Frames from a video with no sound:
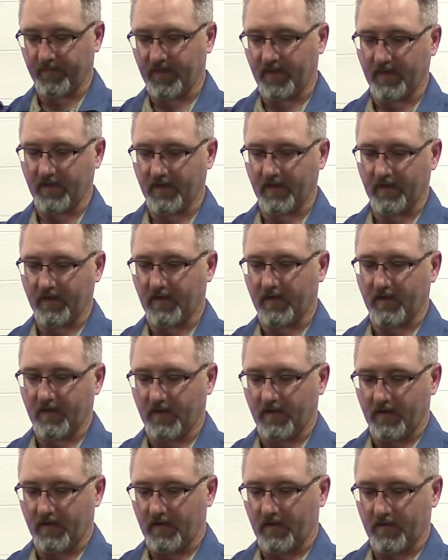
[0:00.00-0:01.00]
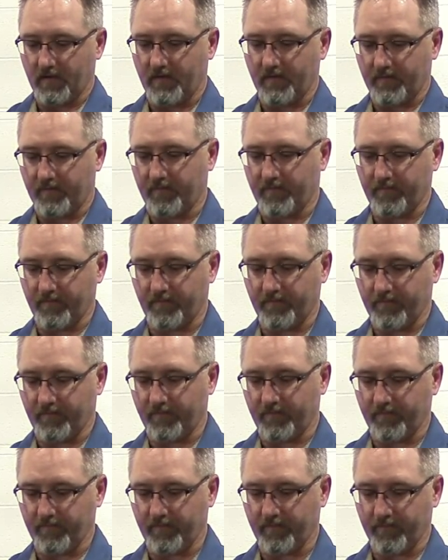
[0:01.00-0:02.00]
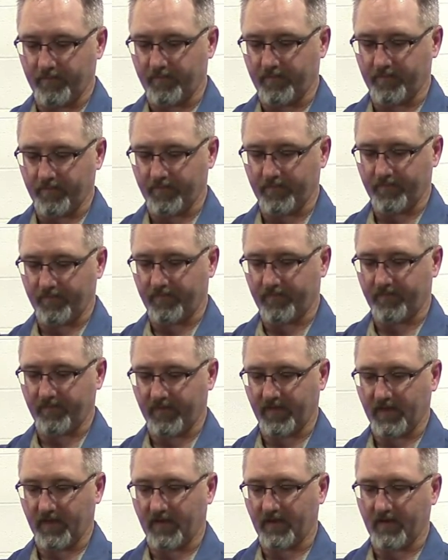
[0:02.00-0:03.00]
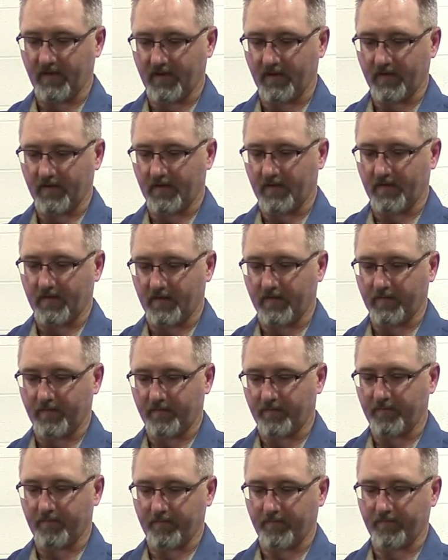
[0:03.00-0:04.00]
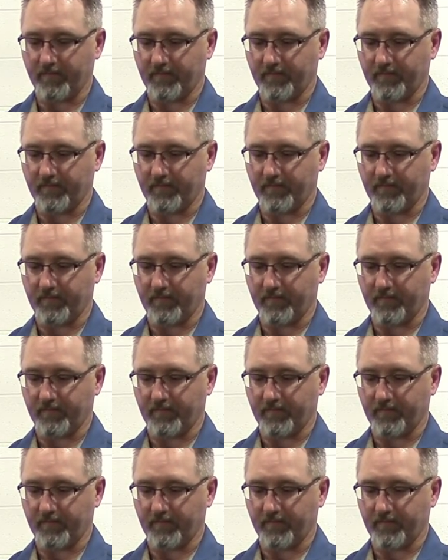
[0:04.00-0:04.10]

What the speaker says: Nothing is said.